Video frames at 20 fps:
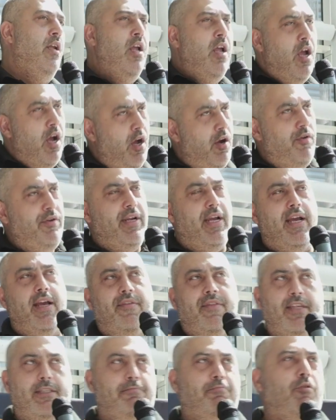Oh yeah,
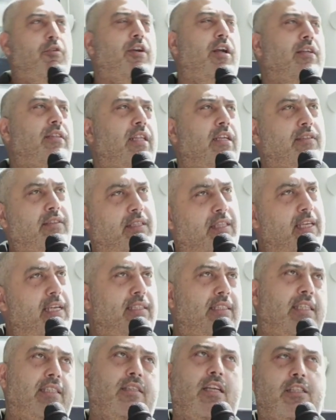this product does
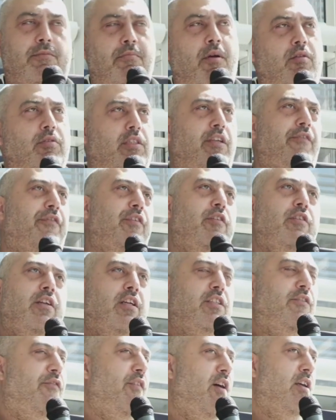this, it does multi-view, it
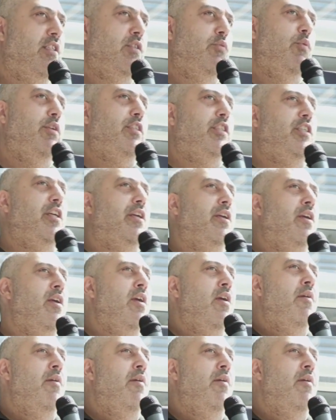does fast switching.